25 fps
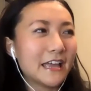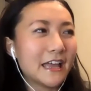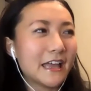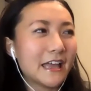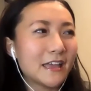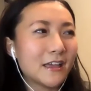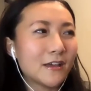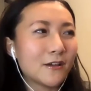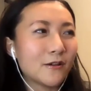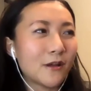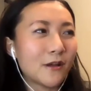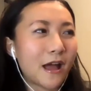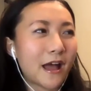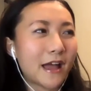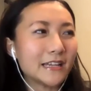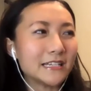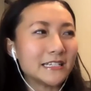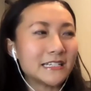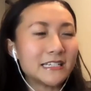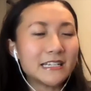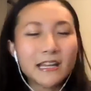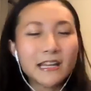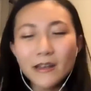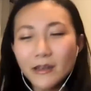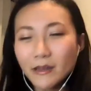I
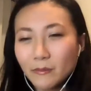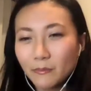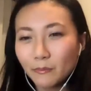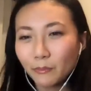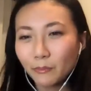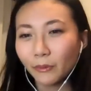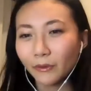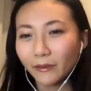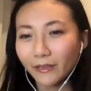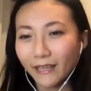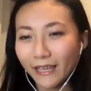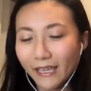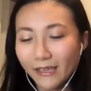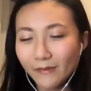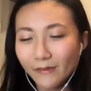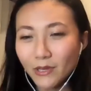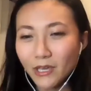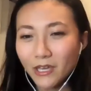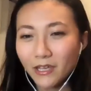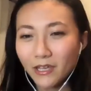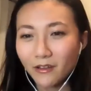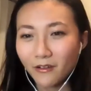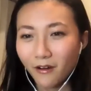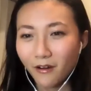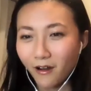didn't blame
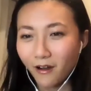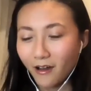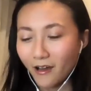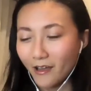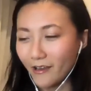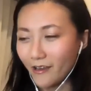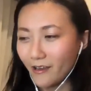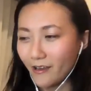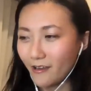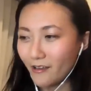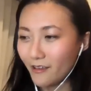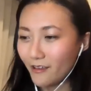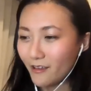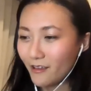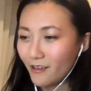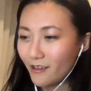it on